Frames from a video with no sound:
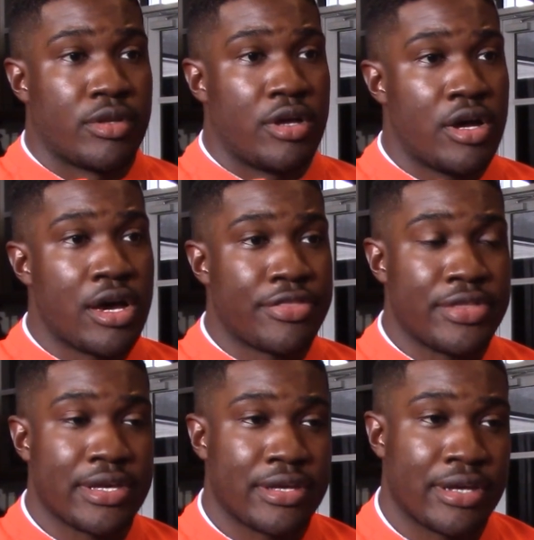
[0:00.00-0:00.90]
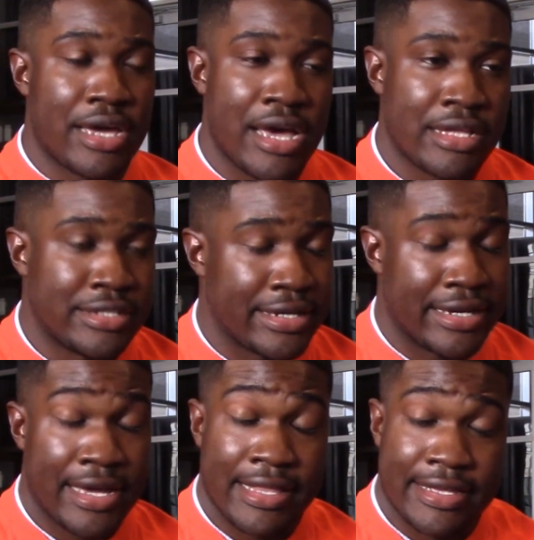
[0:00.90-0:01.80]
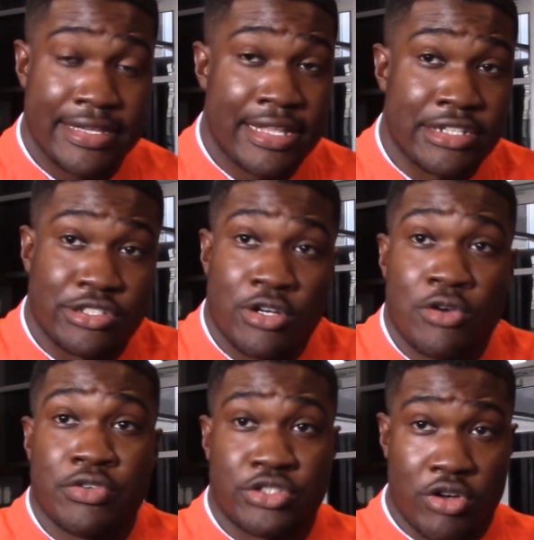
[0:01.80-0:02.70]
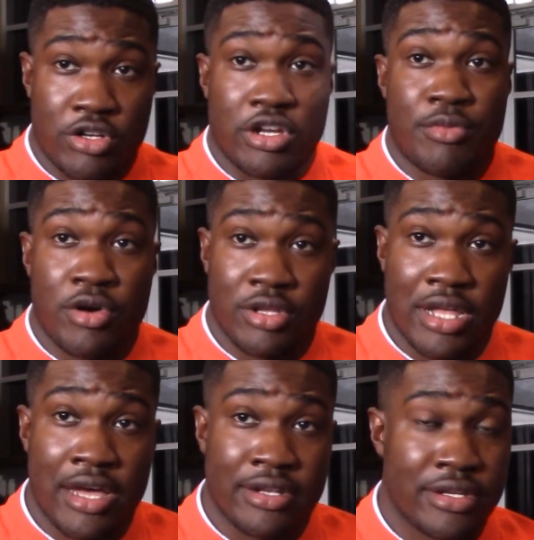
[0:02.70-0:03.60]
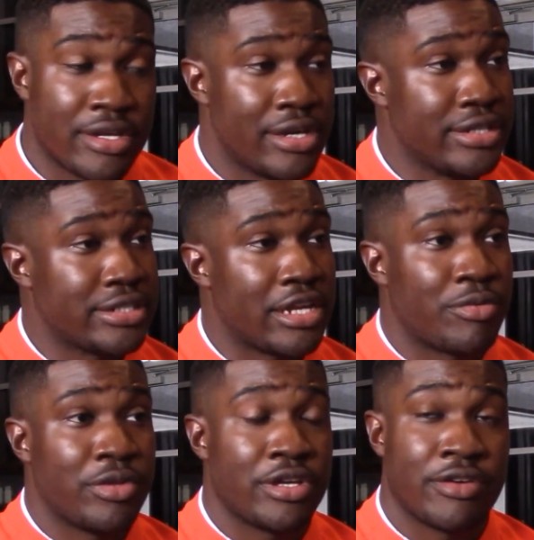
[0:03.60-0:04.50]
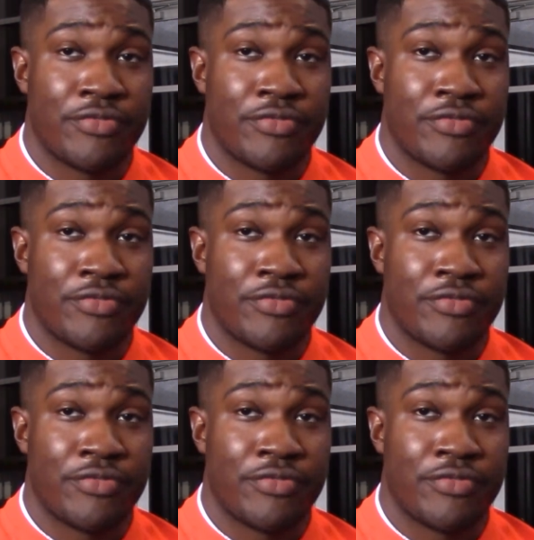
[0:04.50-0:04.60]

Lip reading: I think a guy like Eli Stove is starting to come on a lot. He's had a really good